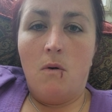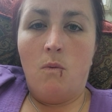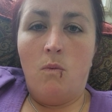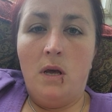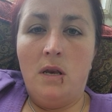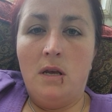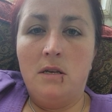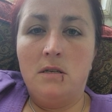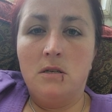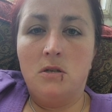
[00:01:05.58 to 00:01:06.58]
we
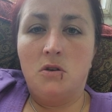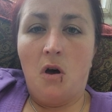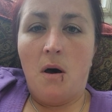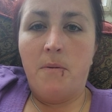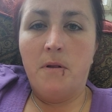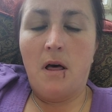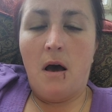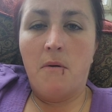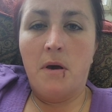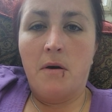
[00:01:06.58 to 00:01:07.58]
need to stop
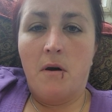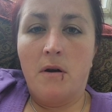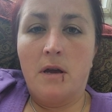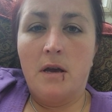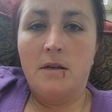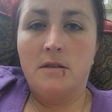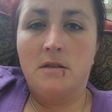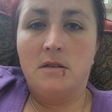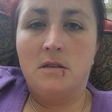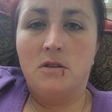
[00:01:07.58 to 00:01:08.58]
allowing our
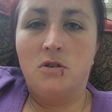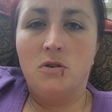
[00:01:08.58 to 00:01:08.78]
kids